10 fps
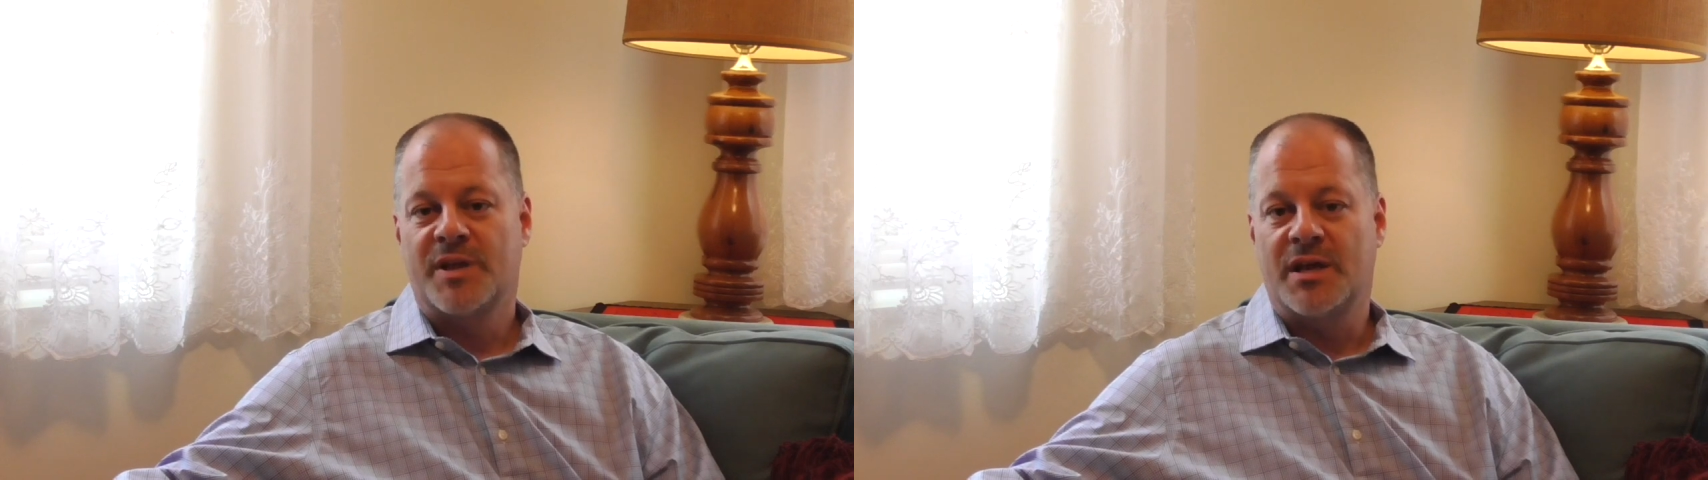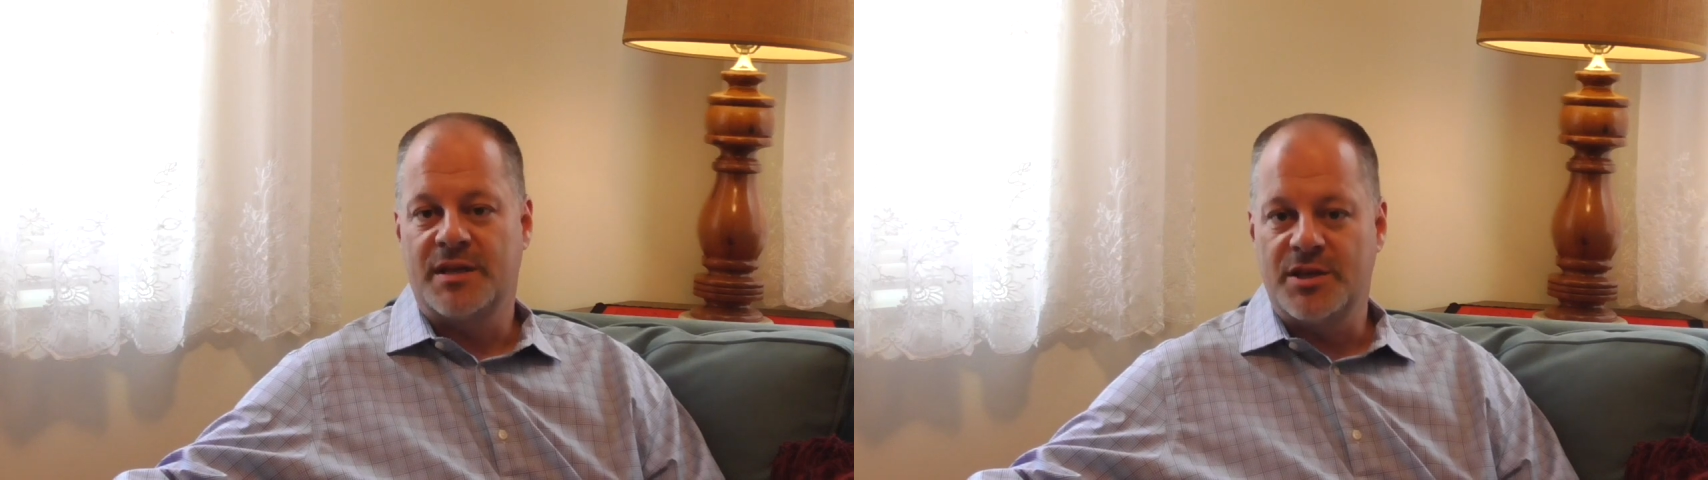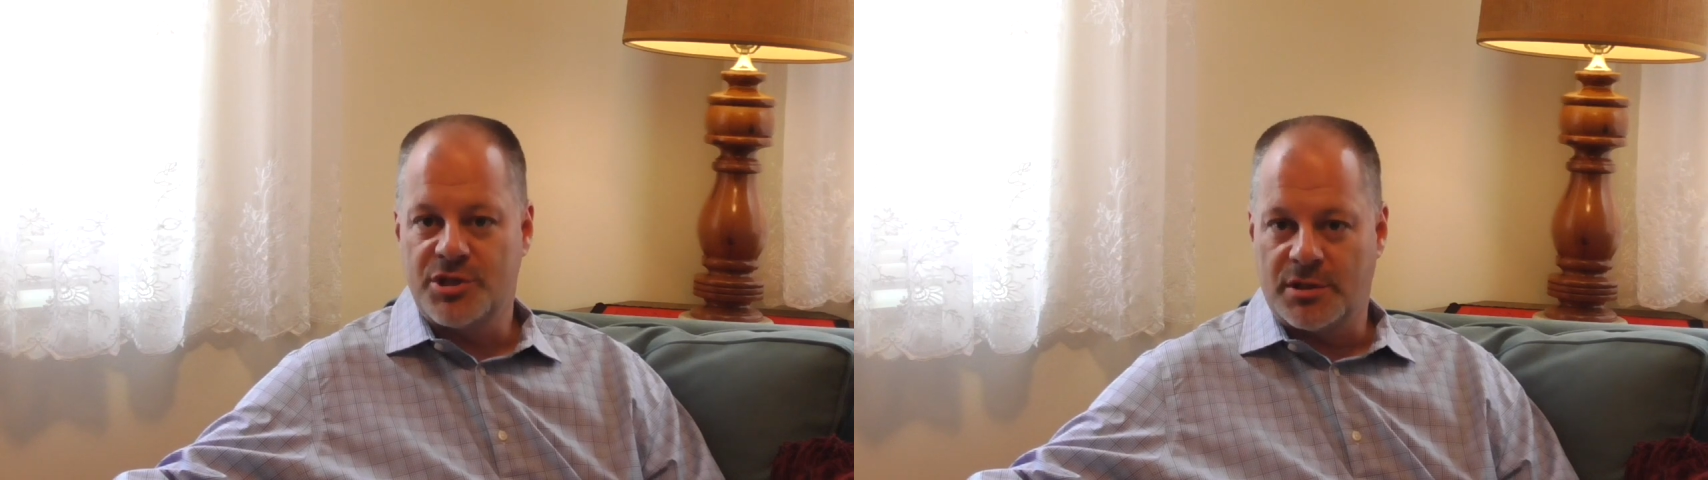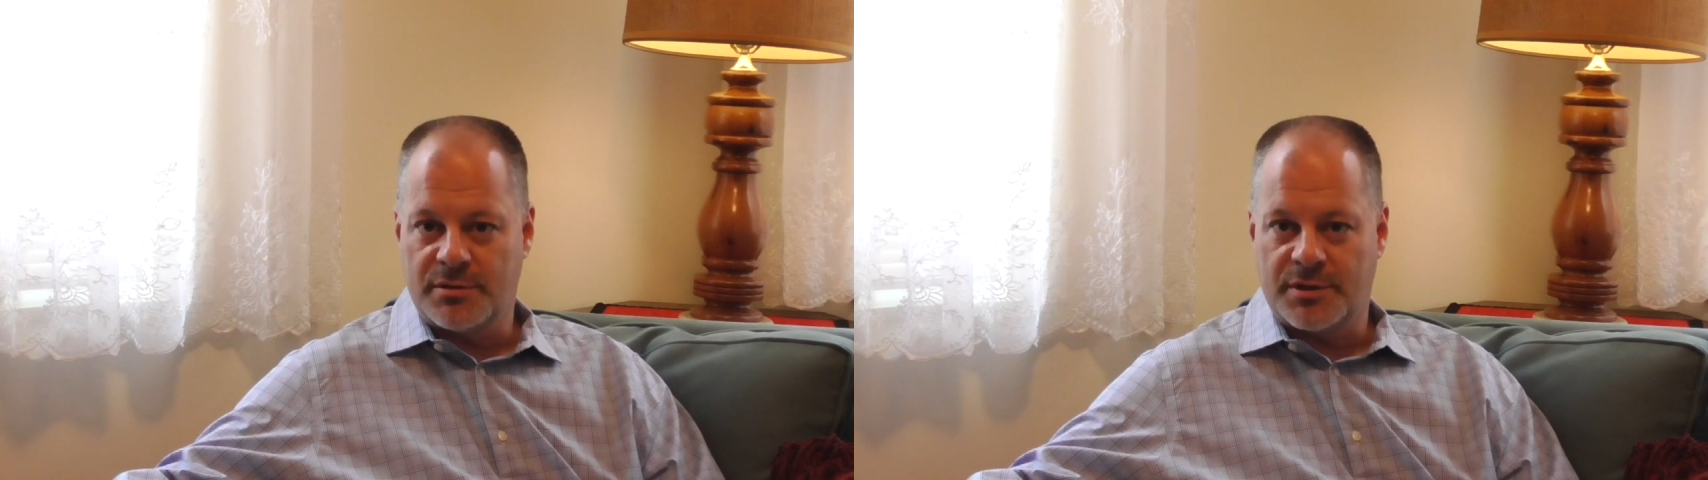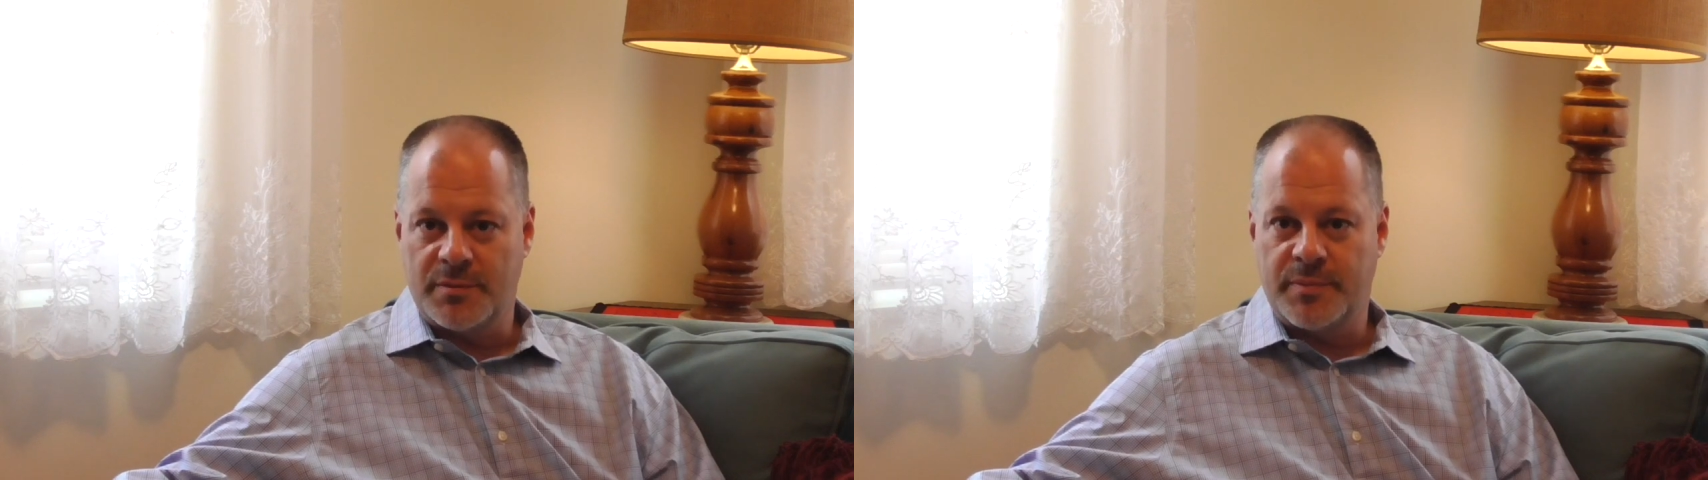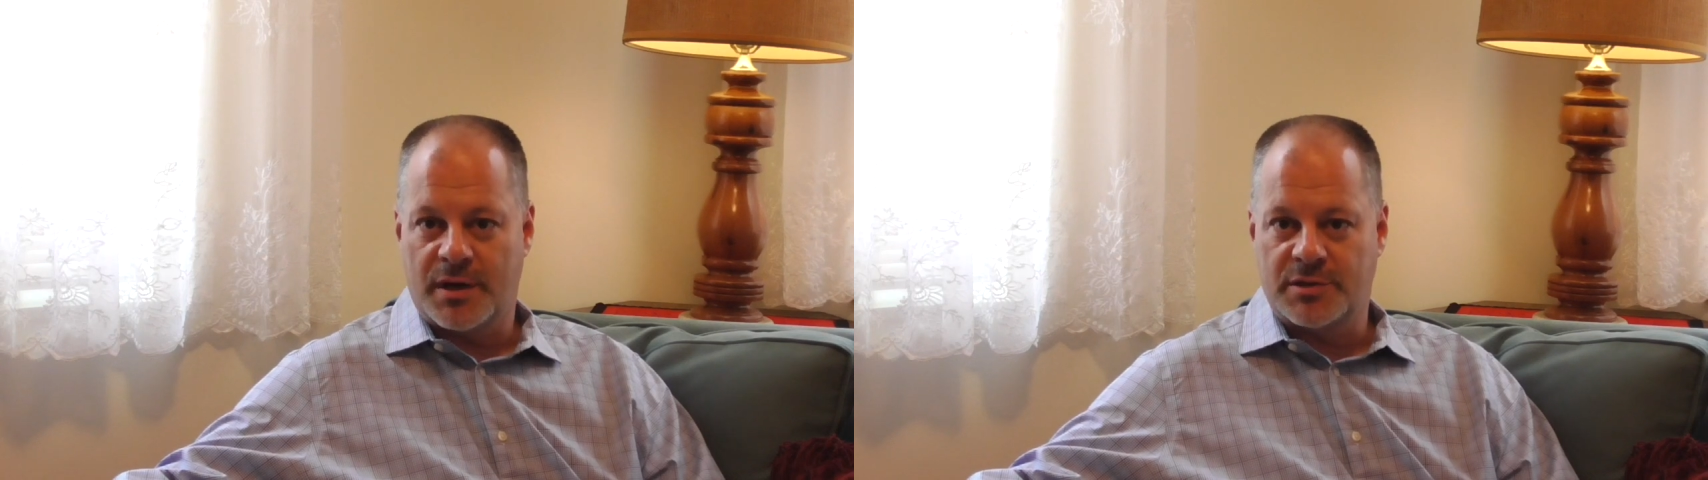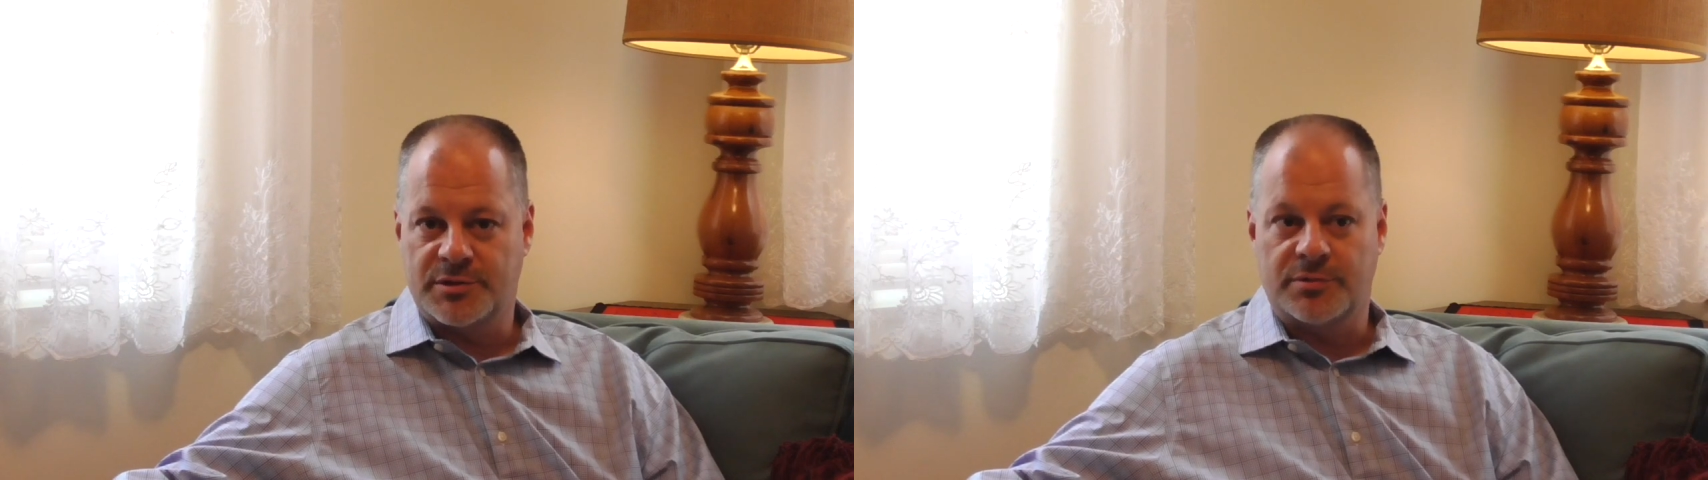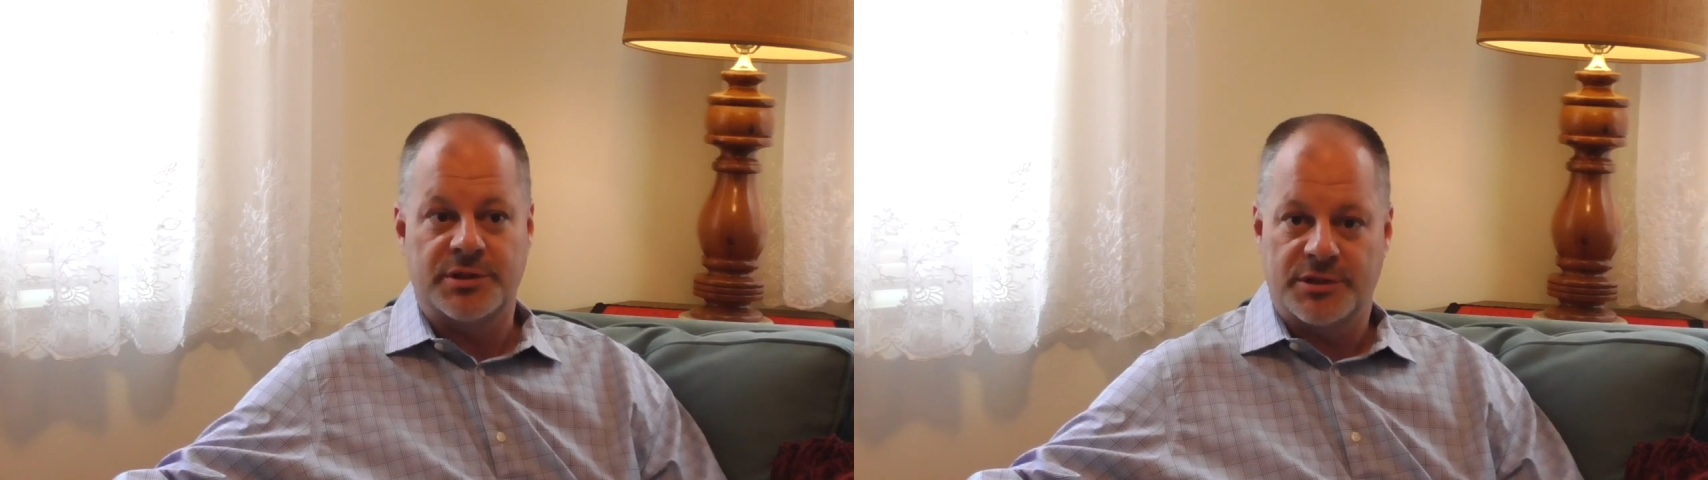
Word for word: and each other in person